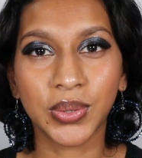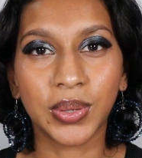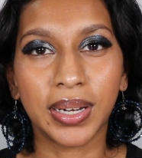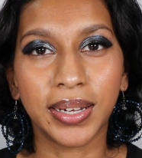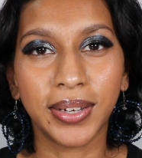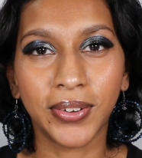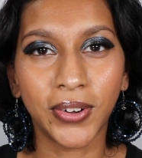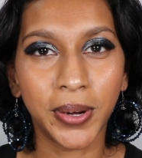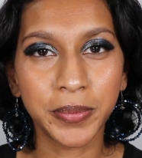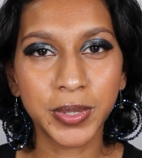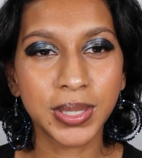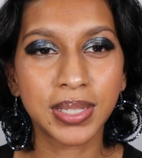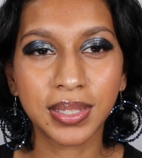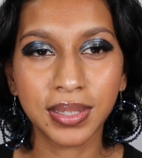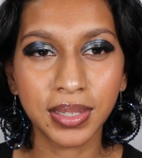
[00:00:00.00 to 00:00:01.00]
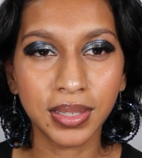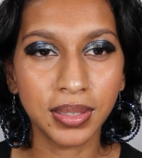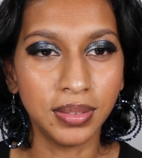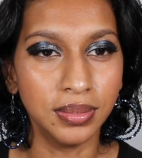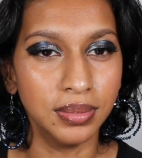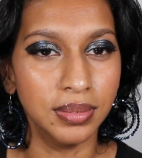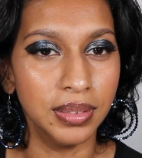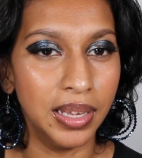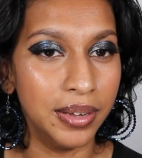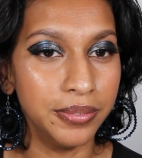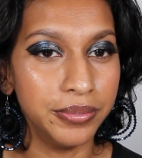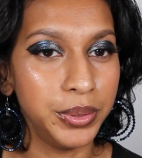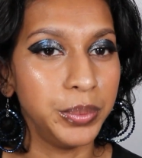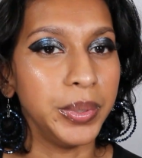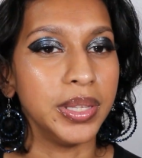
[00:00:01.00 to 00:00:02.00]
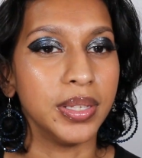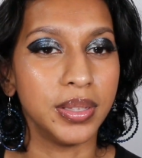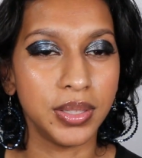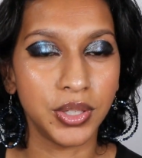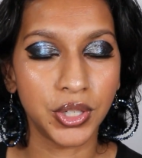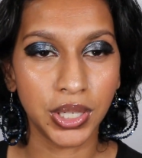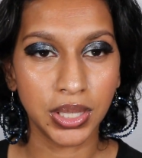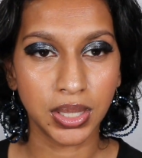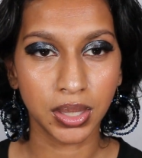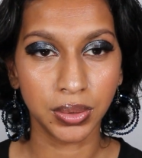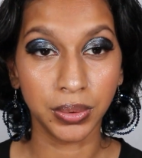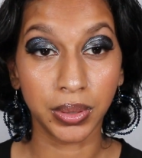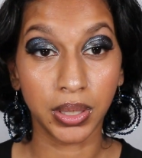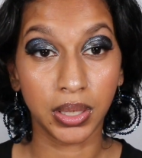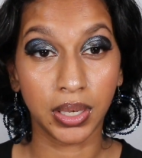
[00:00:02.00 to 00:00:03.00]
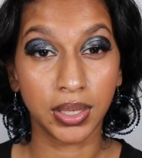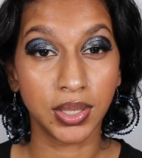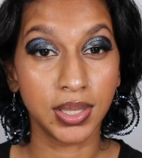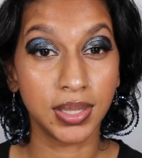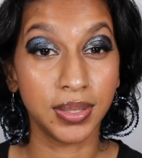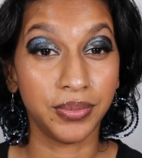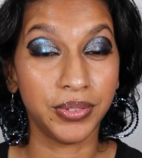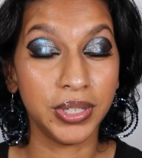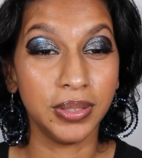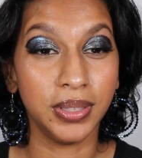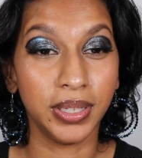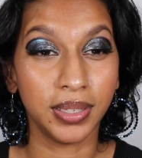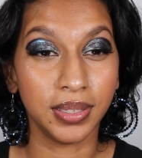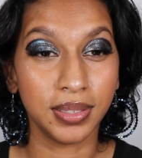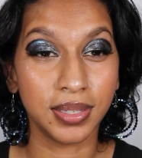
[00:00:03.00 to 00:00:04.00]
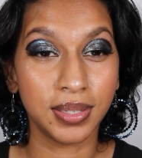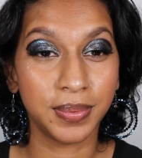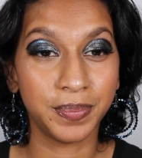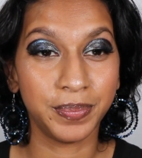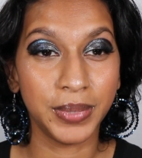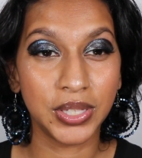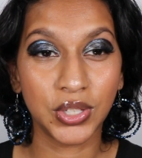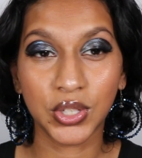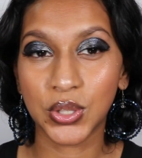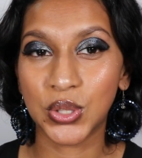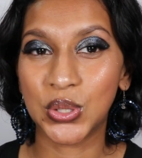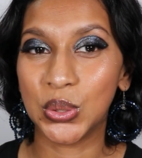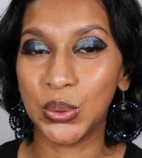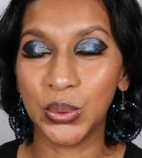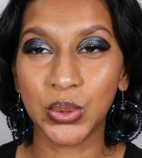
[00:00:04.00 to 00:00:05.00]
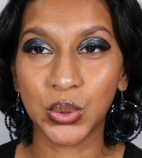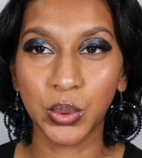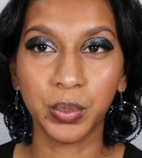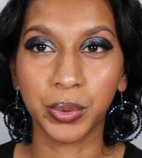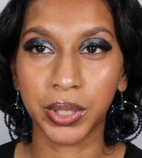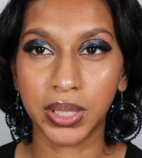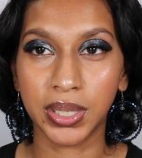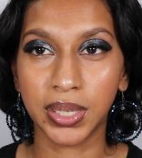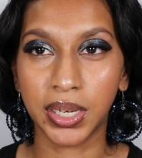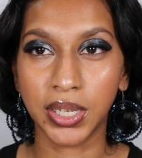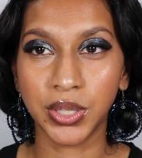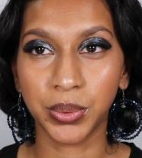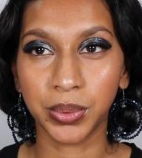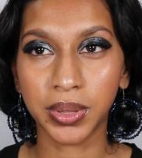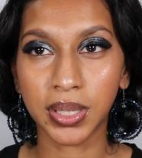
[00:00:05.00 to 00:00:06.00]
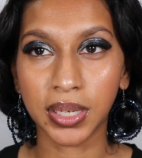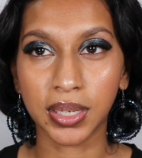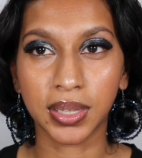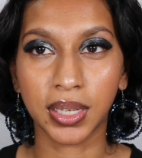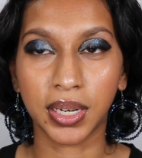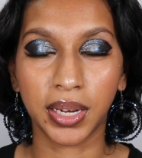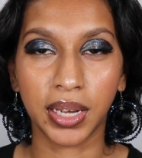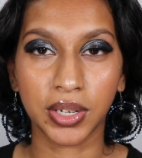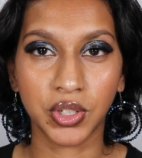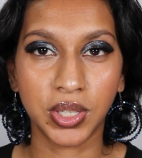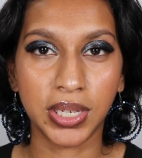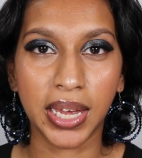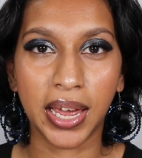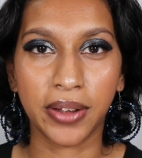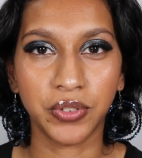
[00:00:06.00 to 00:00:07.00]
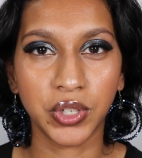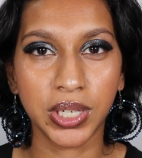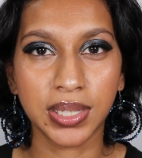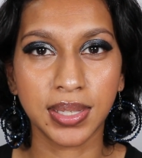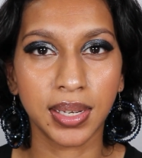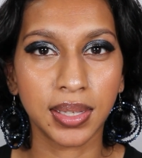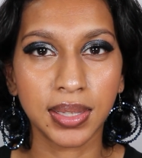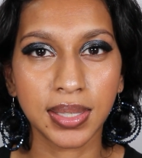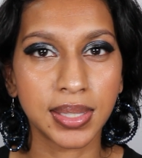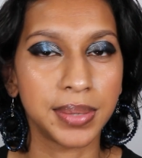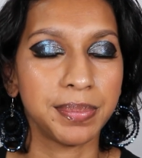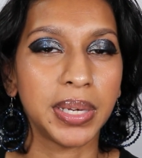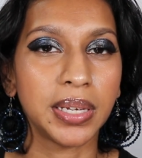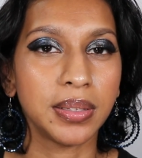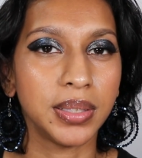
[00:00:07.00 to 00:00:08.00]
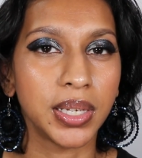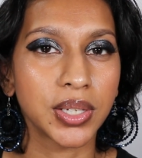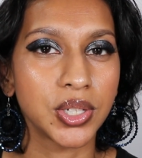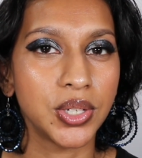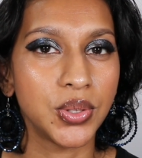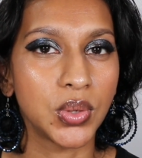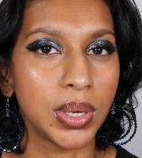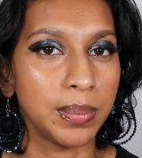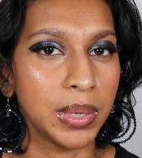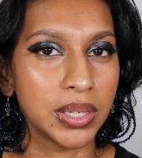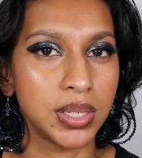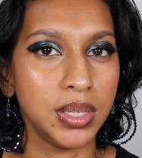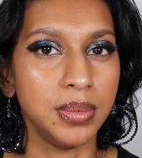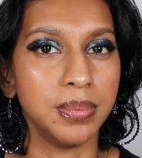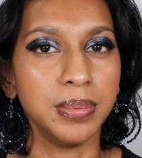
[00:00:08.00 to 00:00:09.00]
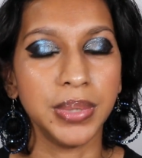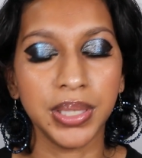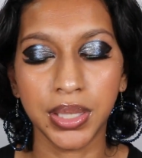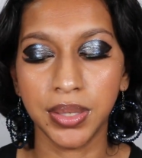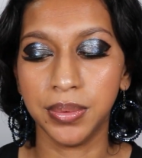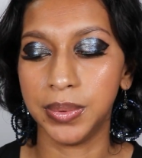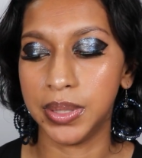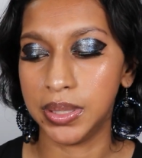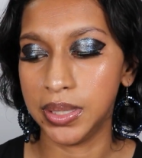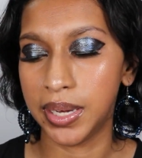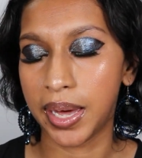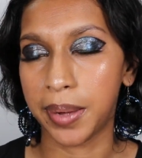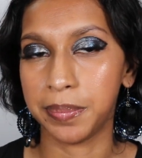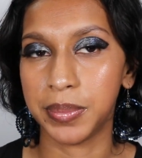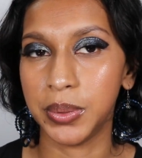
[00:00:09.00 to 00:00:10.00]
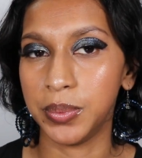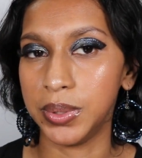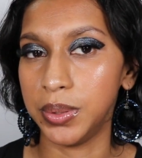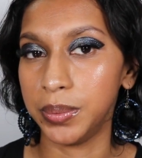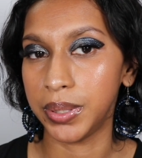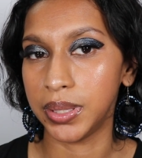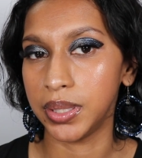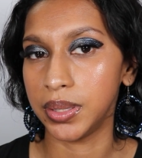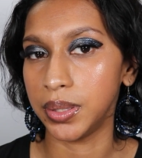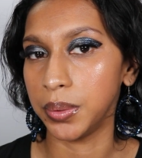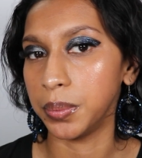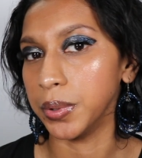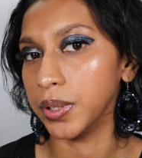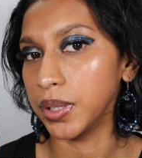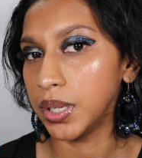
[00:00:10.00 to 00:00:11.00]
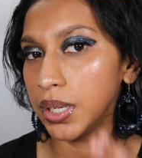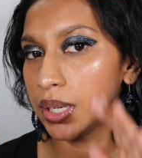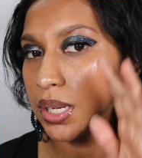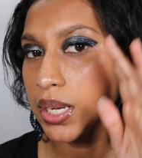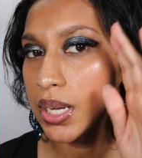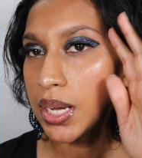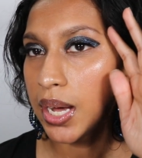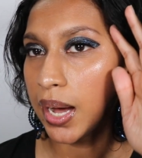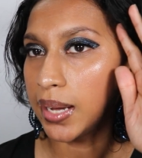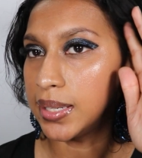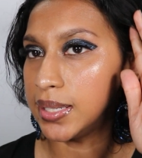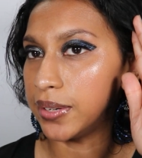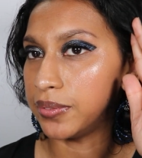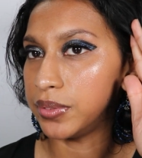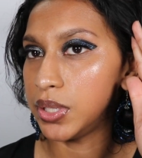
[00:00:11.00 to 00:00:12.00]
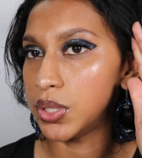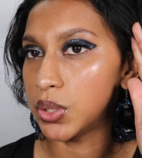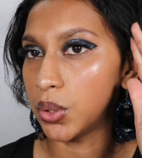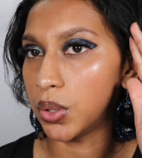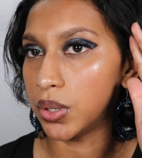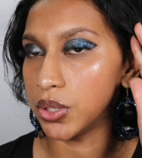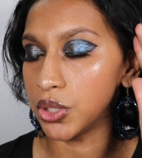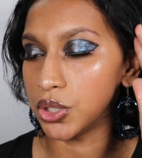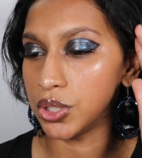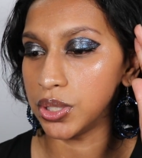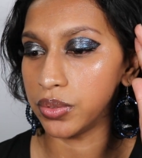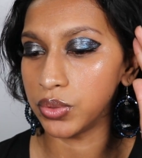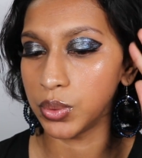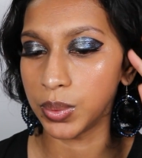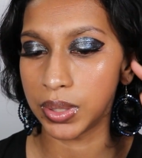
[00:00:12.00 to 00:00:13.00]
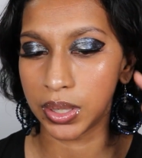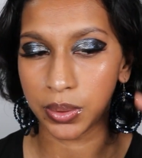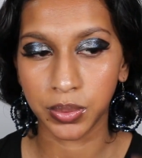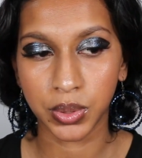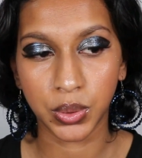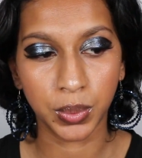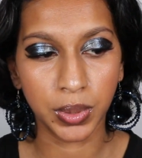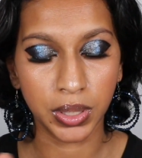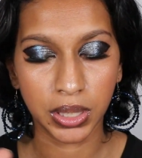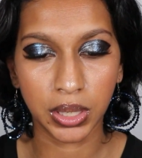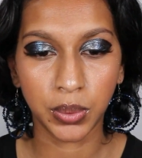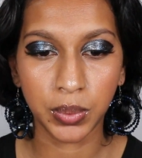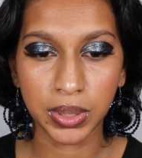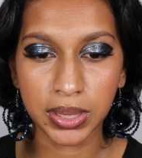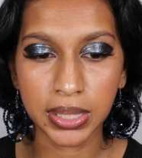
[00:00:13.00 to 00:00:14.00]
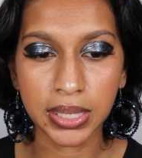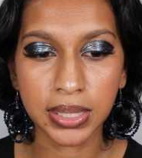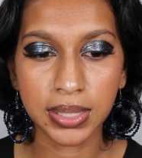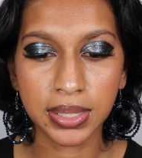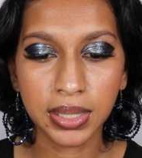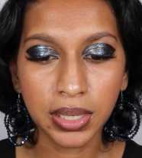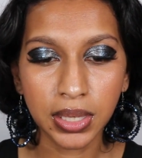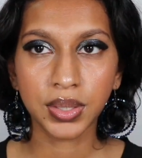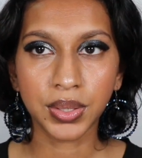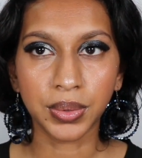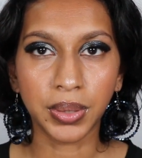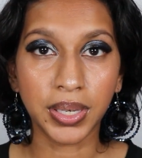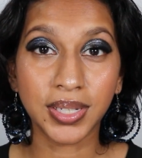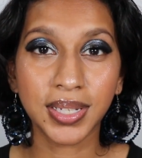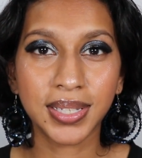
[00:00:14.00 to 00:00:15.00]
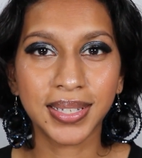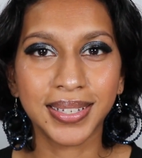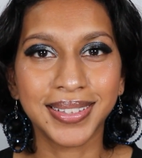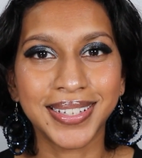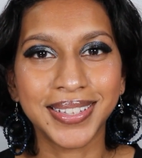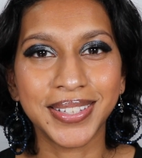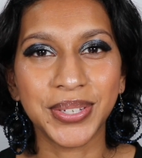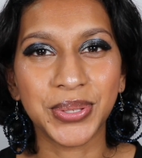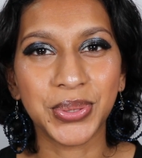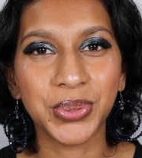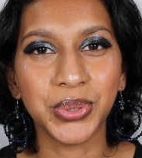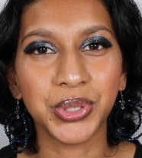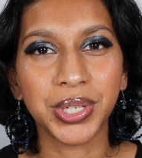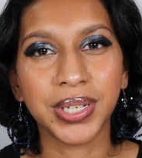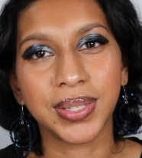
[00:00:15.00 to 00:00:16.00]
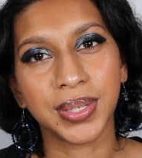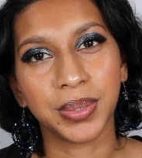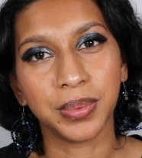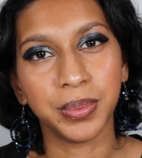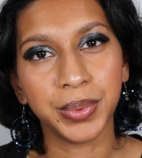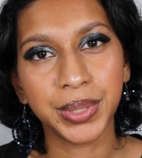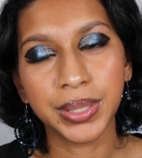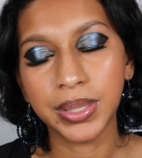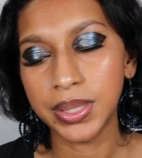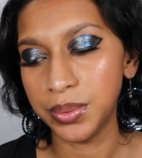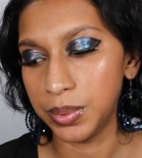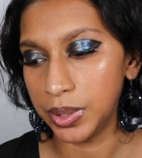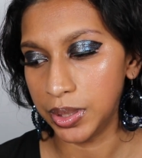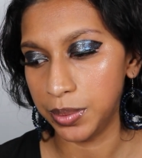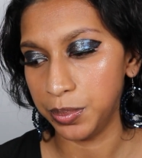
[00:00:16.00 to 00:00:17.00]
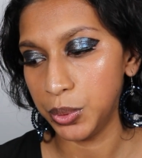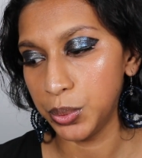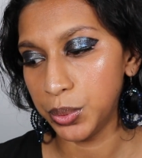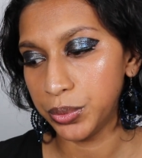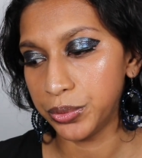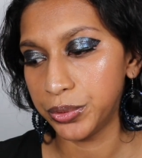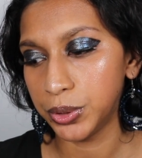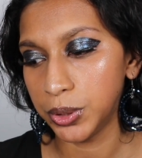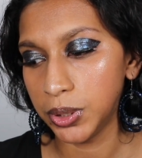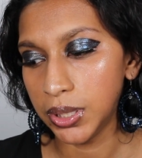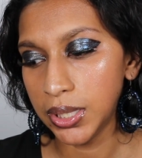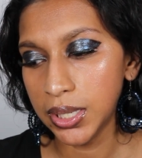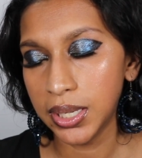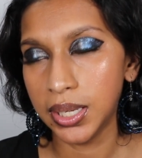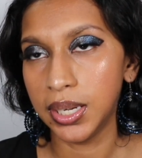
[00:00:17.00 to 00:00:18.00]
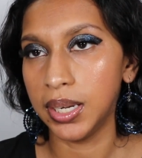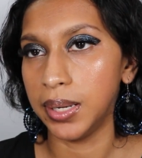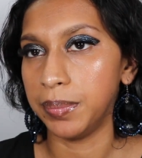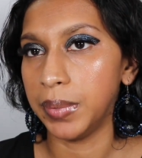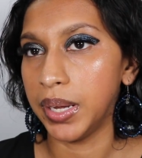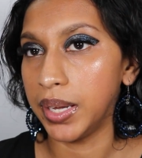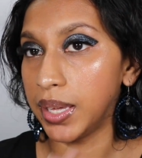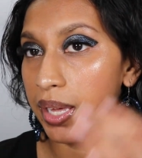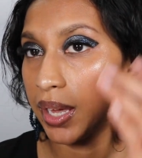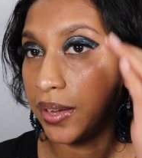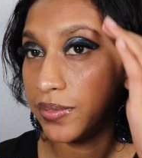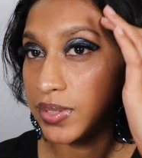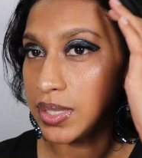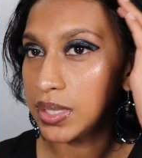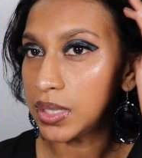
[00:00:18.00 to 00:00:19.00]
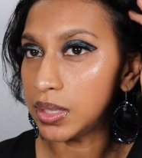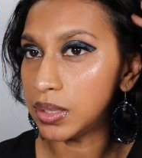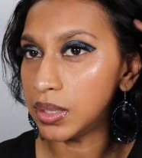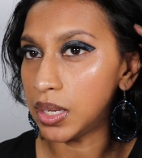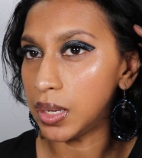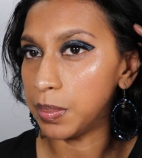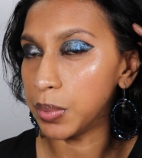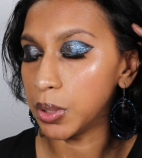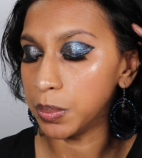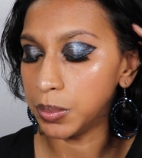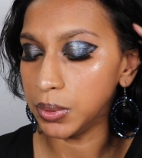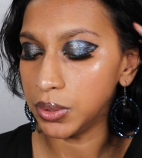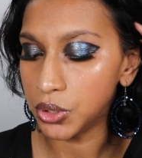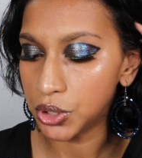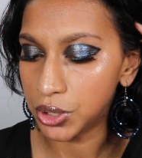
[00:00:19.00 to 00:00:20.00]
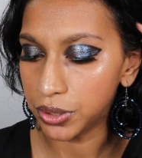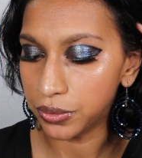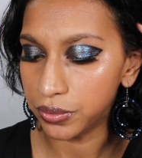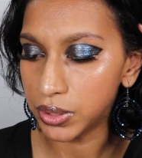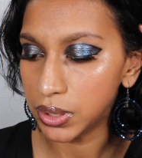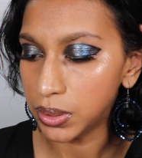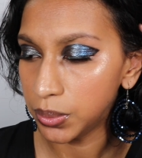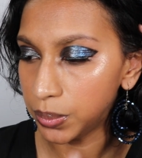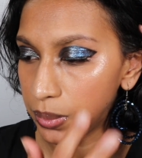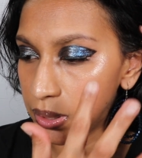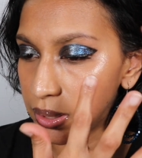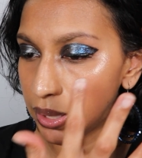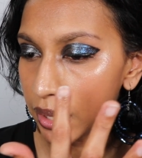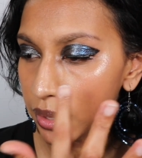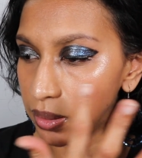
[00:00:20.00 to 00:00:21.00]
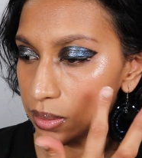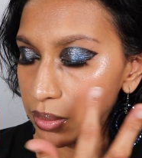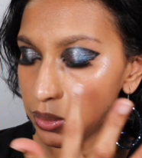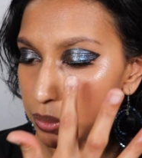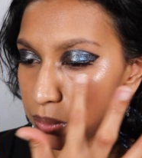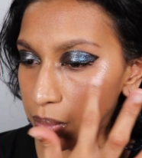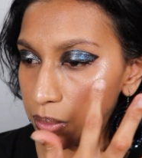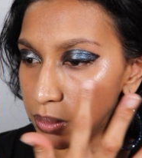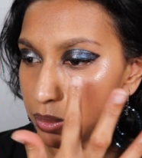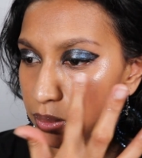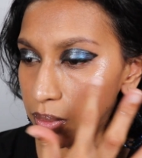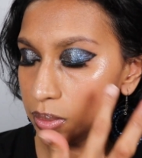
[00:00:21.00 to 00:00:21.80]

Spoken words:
so I obviously love the way that the shades are looking. I just feel like it's just so pretty, and I don't think that I actually have shades like this in my collection, so I'm actually really happy with that they're working. I definitely saw a shift when I was working with these, so I just think that these two shades are really beautiful. I have seen a purple shift with that, you know,